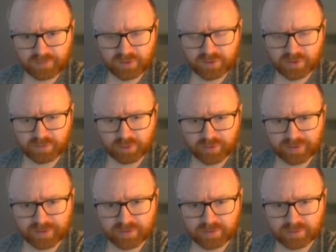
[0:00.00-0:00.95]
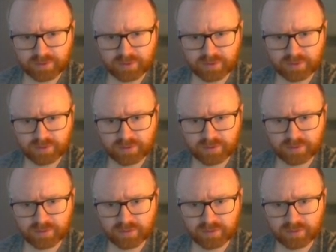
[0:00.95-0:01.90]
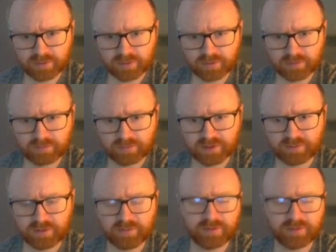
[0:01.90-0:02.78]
super critical. To me,